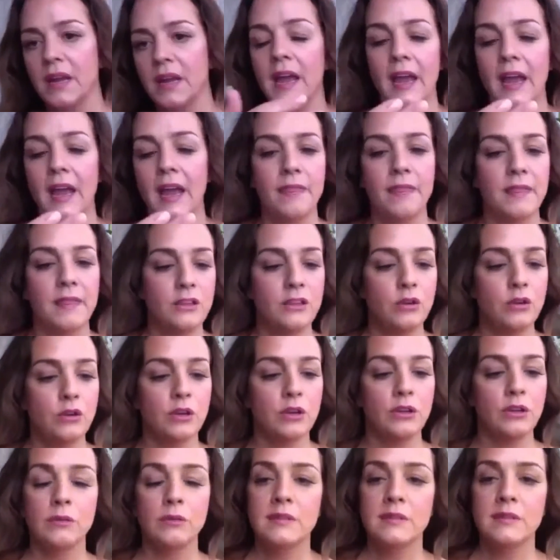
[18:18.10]
And then you
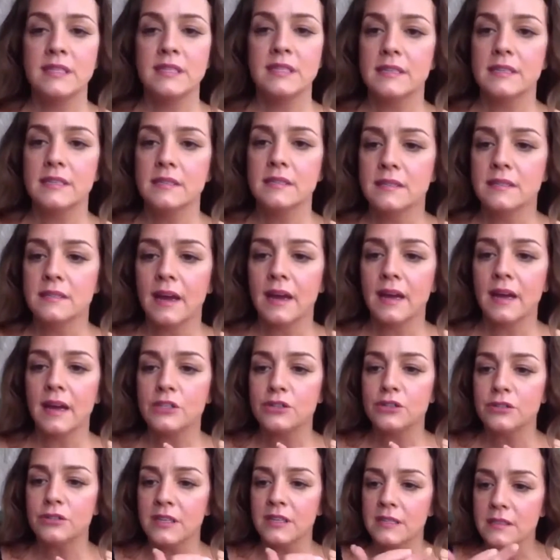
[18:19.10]
can use this as
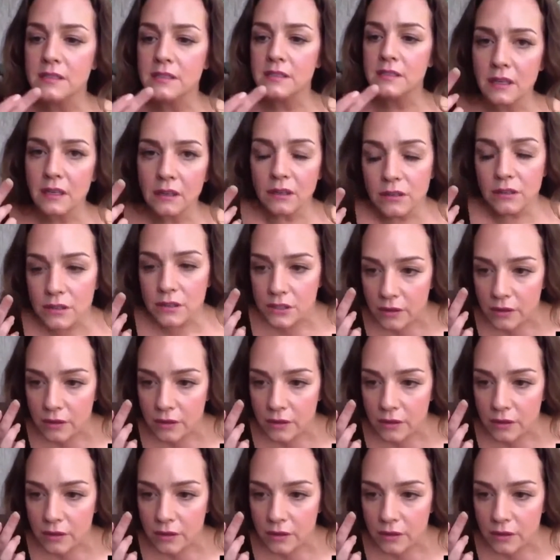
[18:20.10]
your concealer.